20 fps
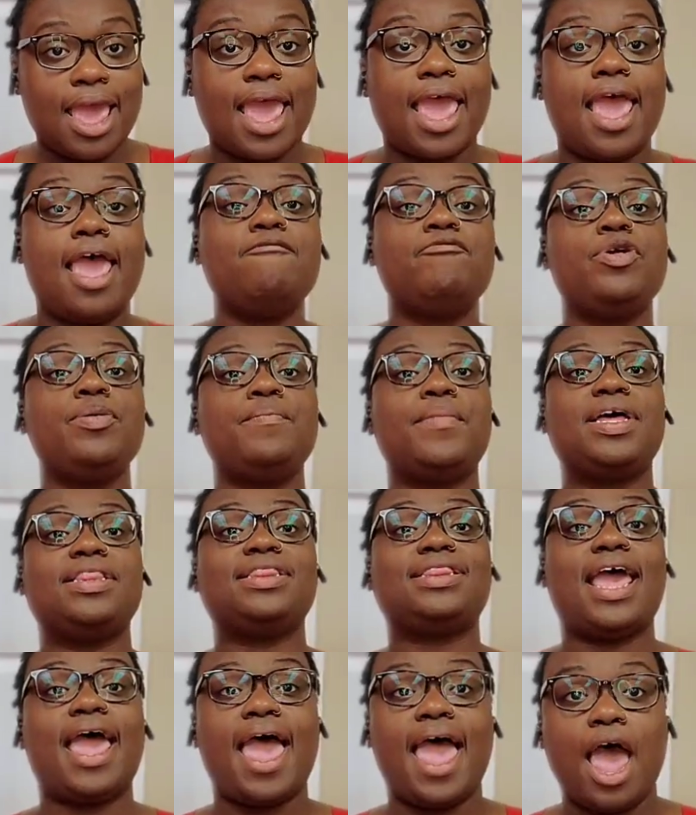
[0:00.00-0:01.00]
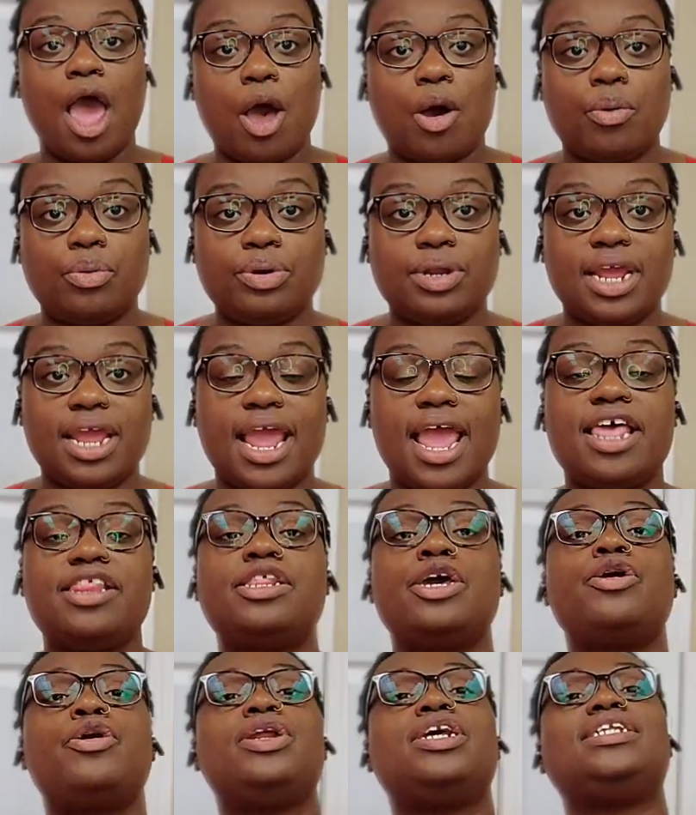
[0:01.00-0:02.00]
every month out, and
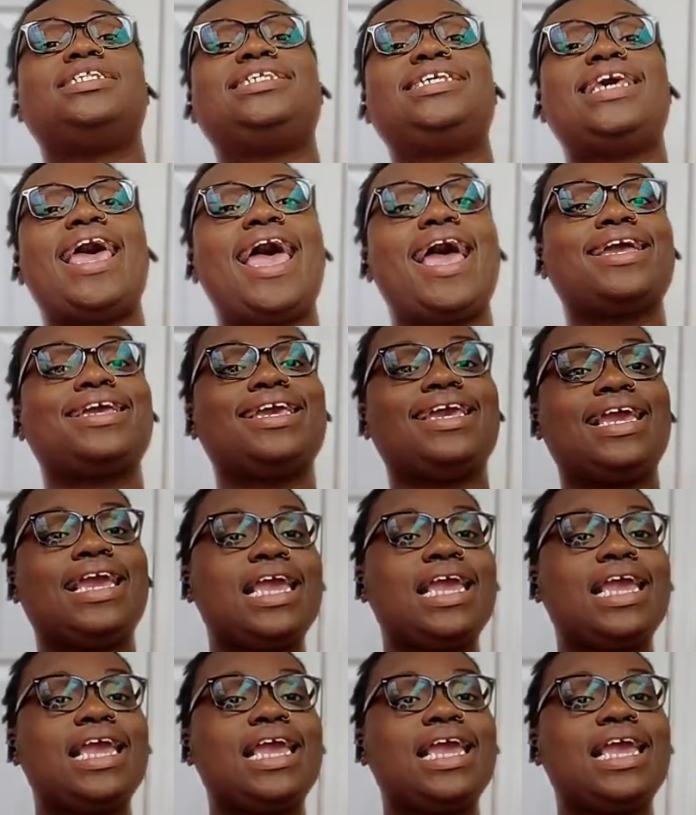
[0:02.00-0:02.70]
they're going to tack